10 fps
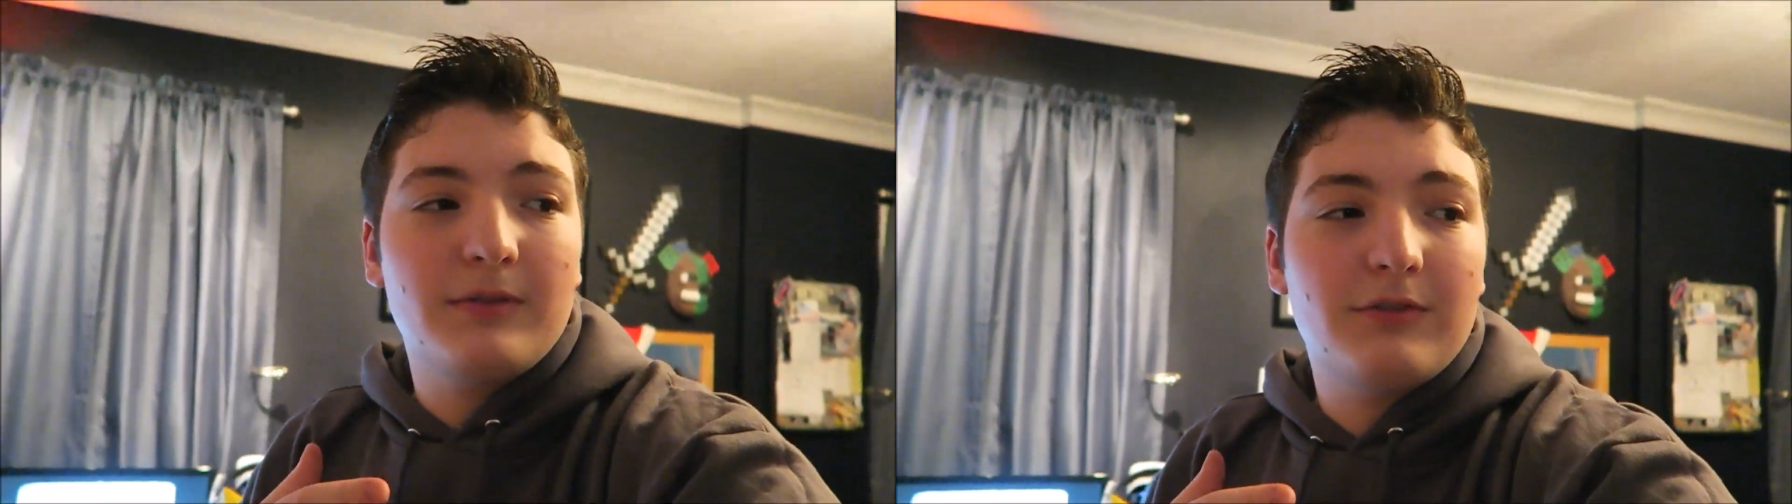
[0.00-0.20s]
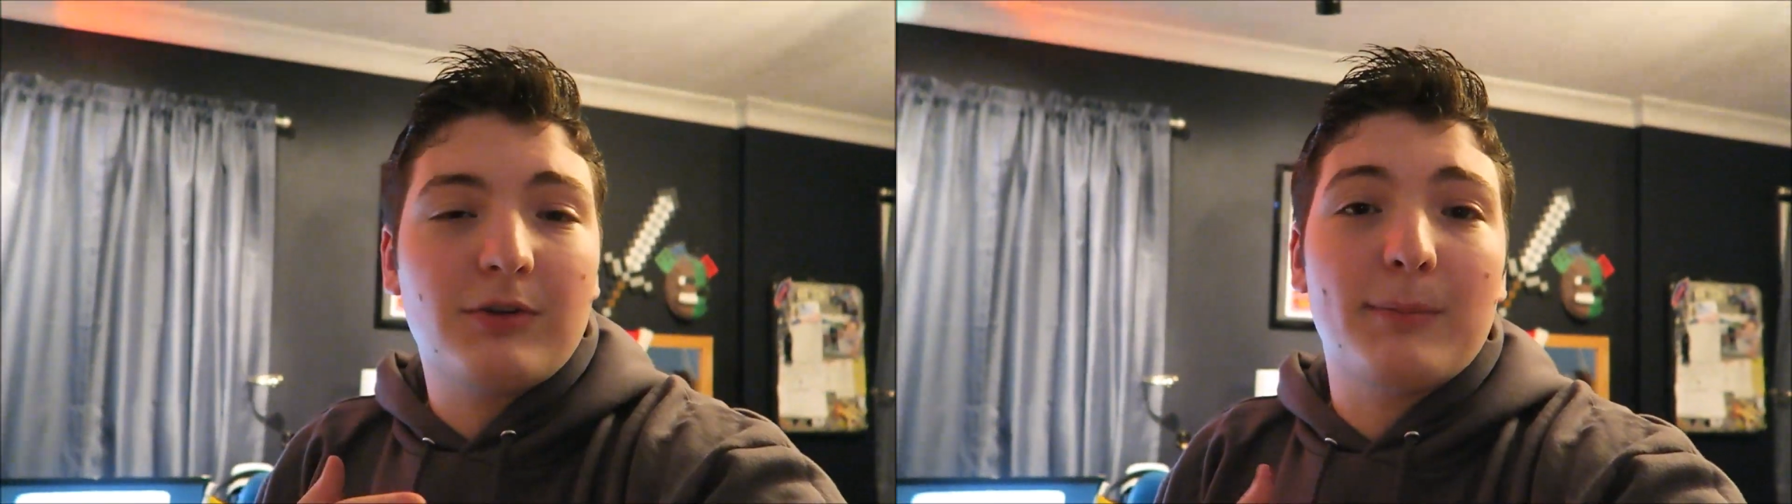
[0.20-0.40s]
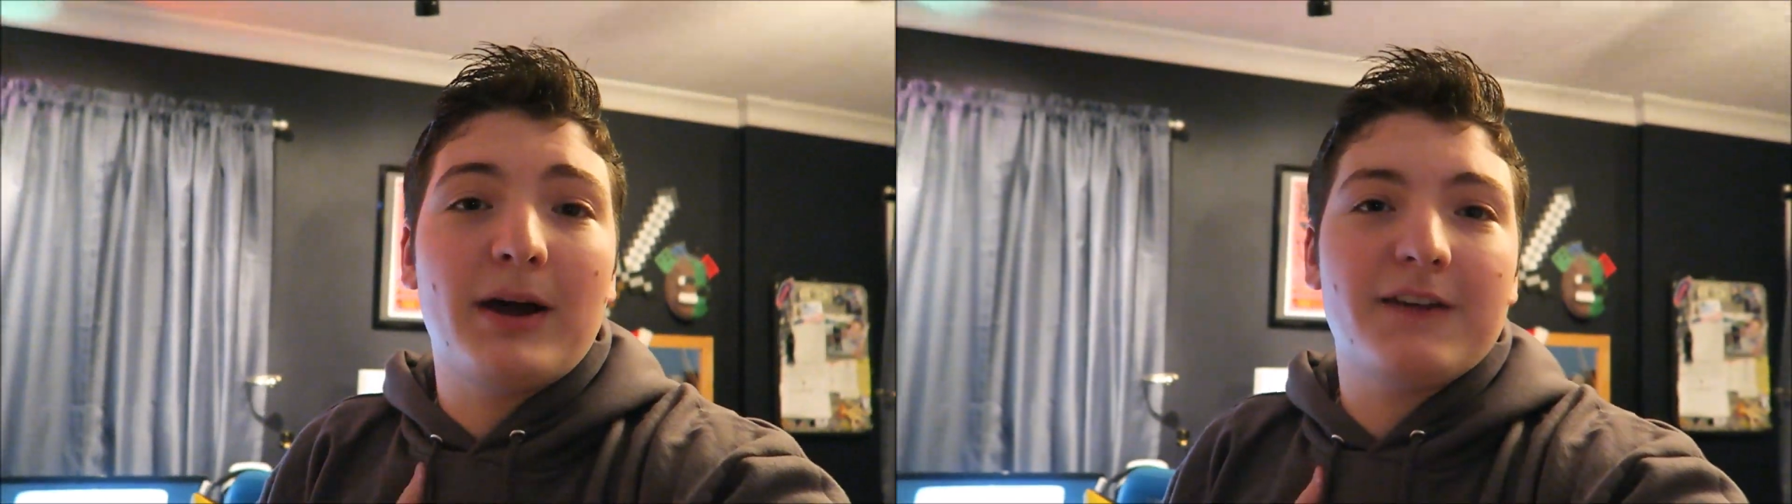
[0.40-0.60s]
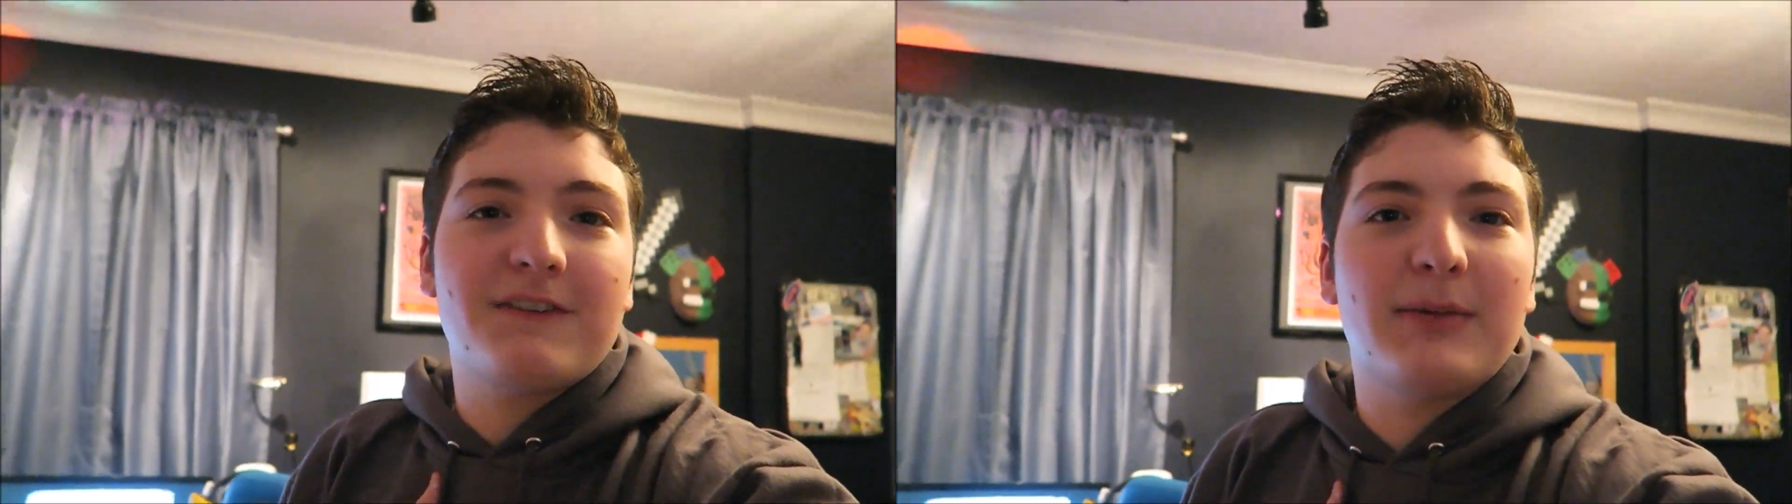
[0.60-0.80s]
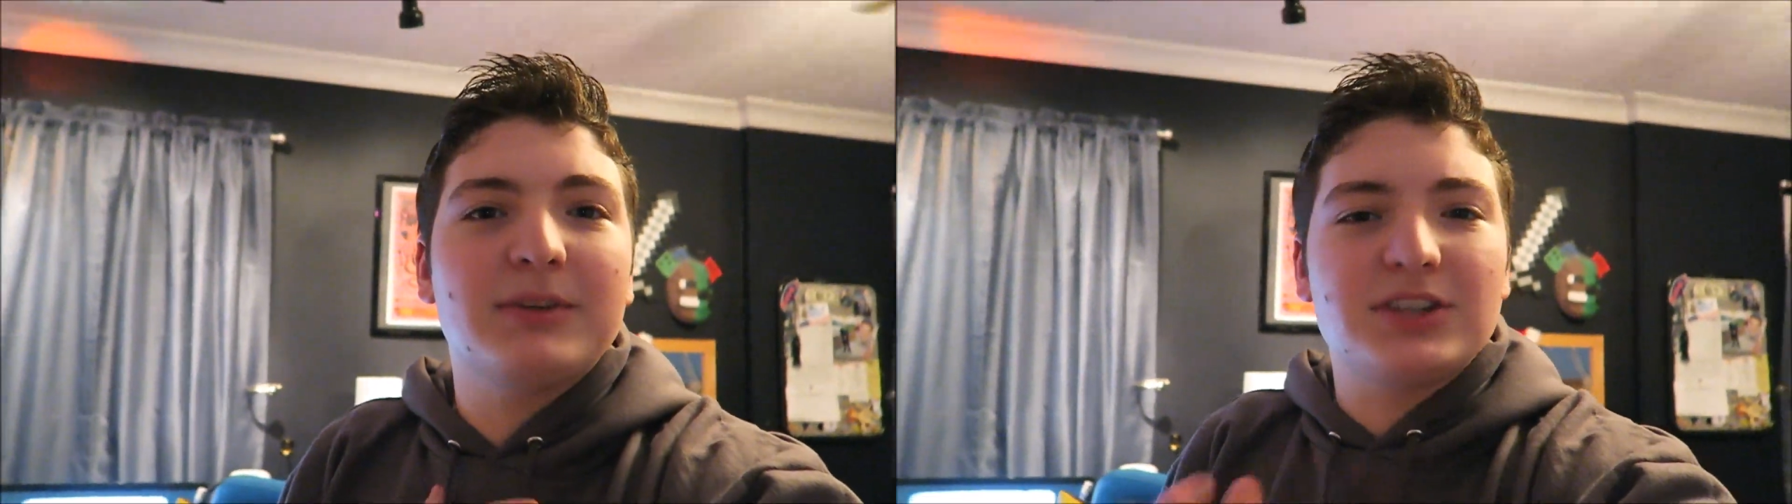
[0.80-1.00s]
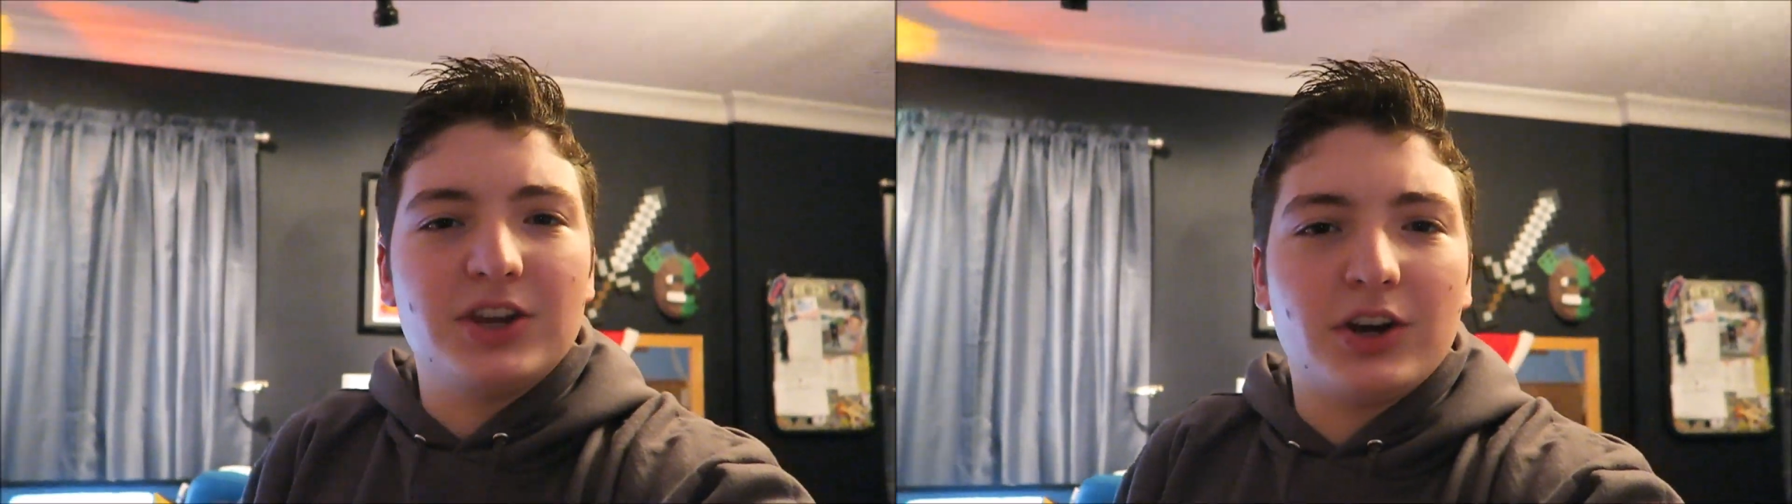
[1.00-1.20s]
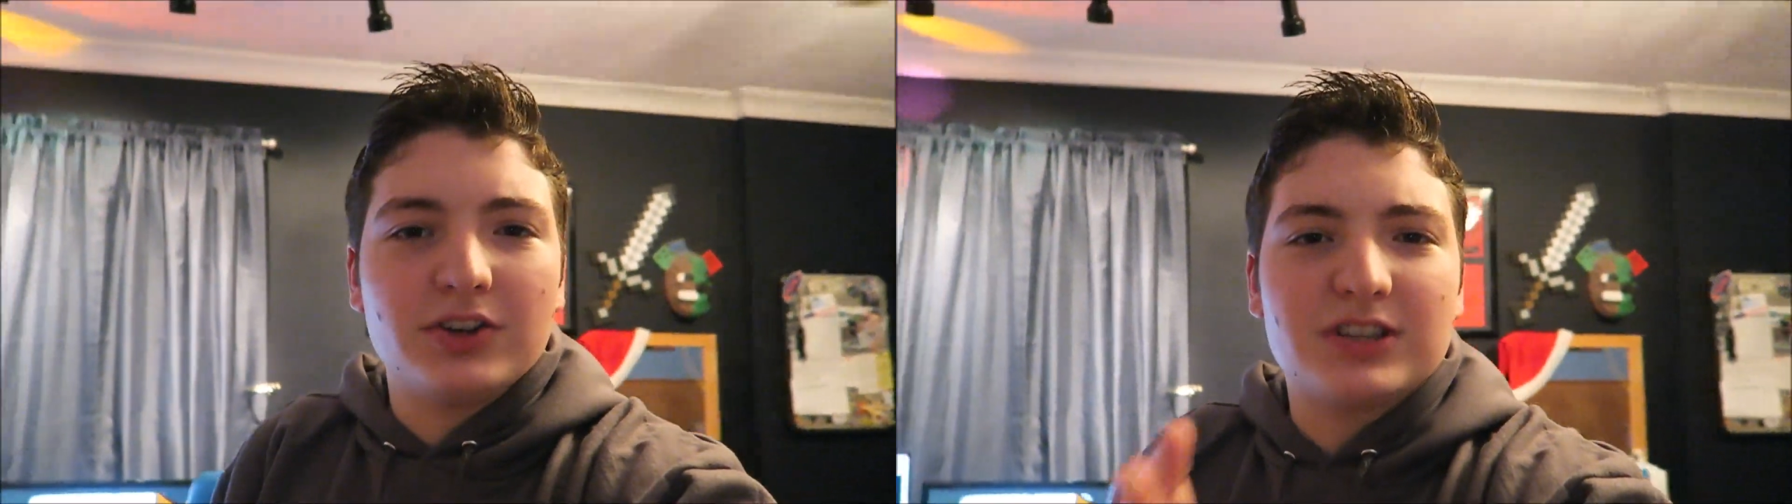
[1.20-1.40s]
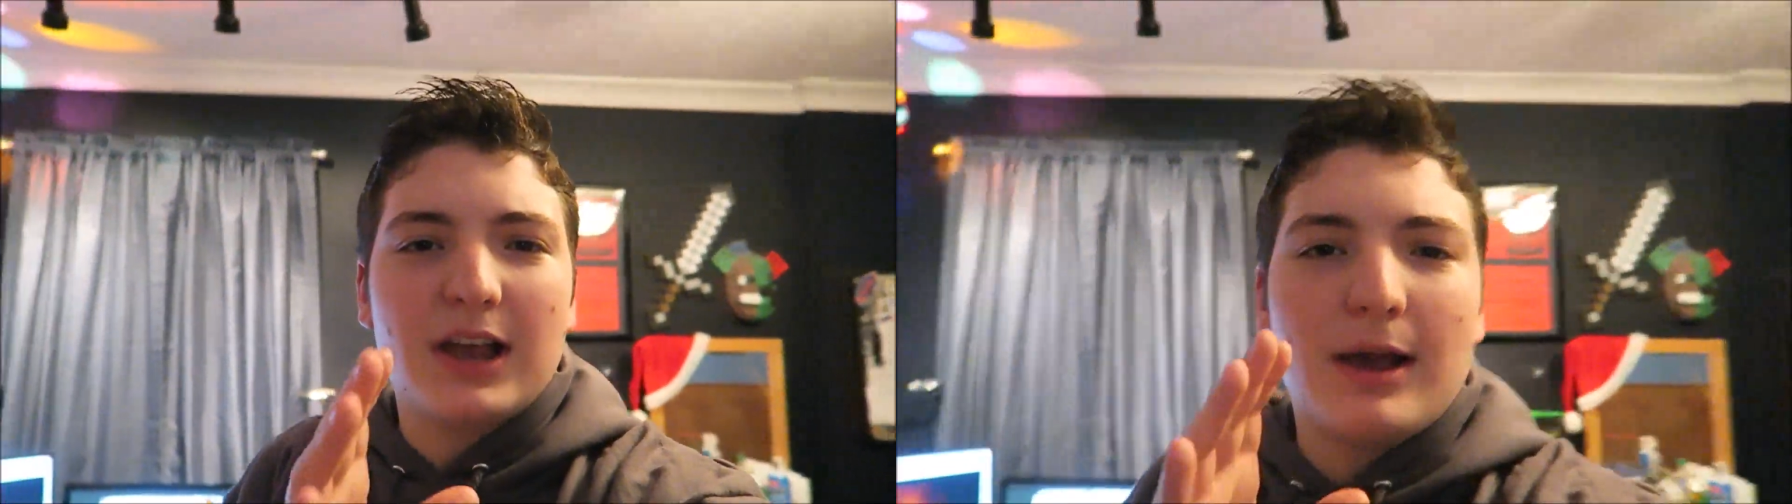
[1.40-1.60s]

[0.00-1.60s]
from my family to yours,